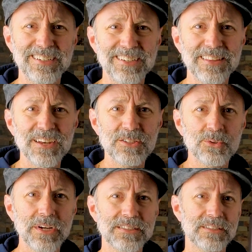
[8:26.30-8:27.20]
That is
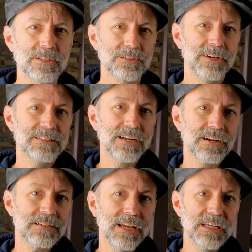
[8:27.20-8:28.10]
crazy. Look, right there,
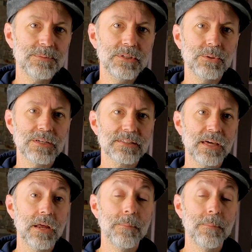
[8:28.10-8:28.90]
HP USN.